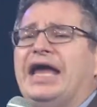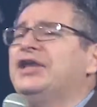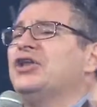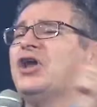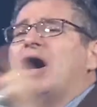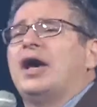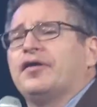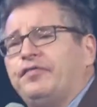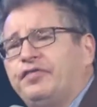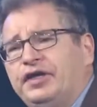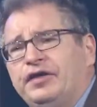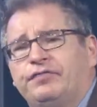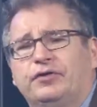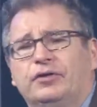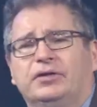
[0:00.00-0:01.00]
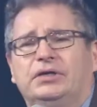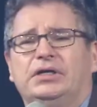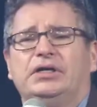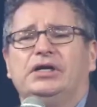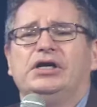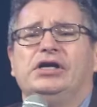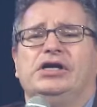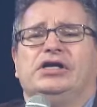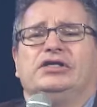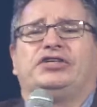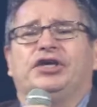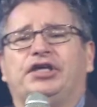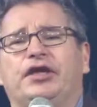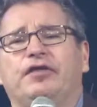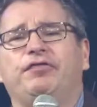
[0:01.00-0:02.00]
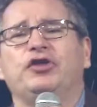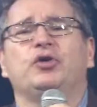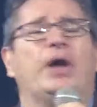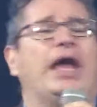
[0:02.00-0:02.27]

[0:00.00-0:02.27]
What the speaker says: and not of evil, to give you